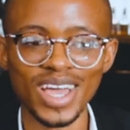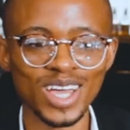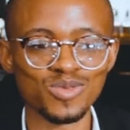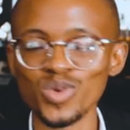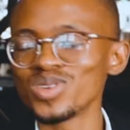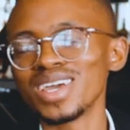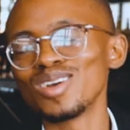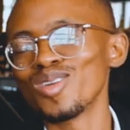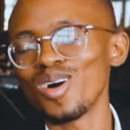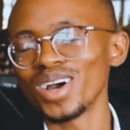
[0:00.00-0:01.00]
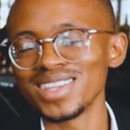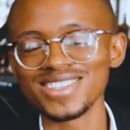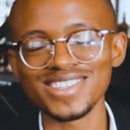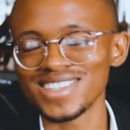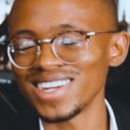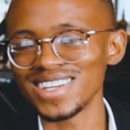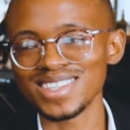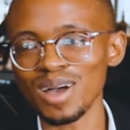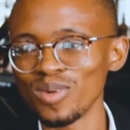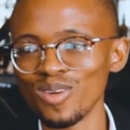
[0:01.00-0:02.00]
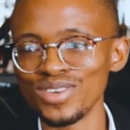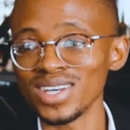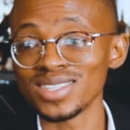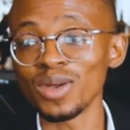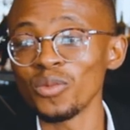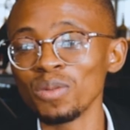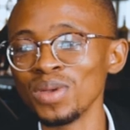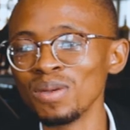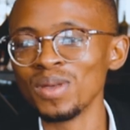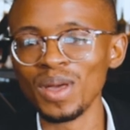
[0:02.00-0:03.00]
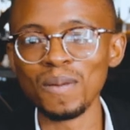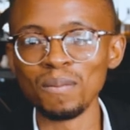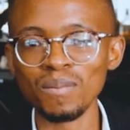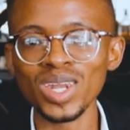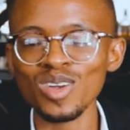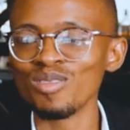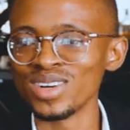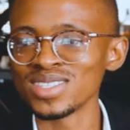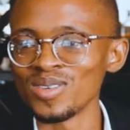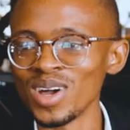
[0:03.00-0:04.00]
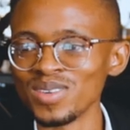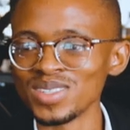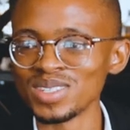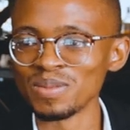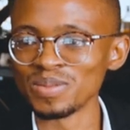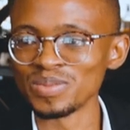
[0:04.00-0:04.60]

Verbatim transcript: it won't take long, and just the next couple of years, there will be many of us around.